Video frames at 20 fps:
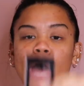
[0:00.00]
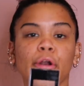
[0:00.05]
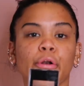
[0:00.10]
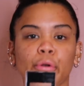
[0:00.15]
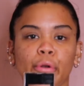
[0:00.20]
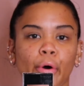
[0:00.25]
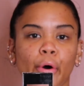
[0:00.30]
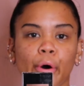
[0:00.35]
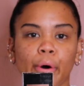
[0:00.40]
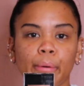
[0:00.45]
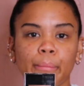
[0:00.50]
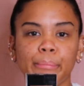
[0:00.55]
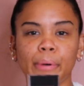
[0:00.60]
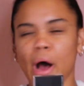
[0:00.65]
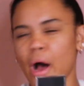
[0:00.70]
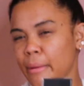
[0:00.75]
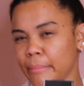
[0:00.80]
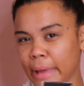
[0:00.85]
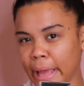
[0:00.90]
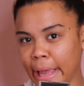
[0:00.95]
I don't know.
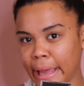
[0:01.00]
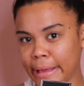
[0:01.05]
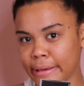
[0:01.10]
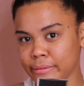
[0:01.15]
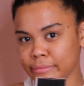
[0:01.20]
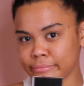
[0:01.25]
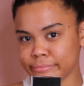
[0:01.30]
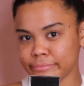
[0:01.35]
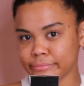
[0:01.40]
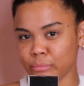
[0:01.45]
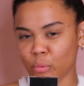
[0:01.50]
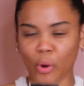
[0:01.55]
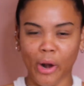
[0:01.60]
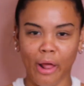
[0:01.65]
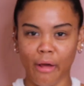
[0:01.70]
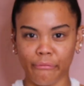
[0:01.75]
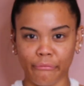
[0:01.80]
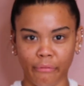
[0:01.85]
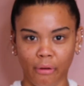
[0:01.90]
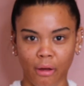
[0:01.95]
Pomade.
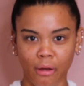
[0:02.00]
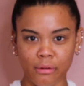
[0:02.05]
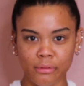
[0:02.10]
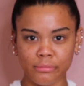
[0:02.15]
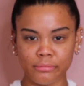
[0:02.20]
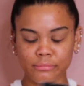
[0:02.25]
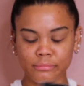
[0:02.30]
Whatever.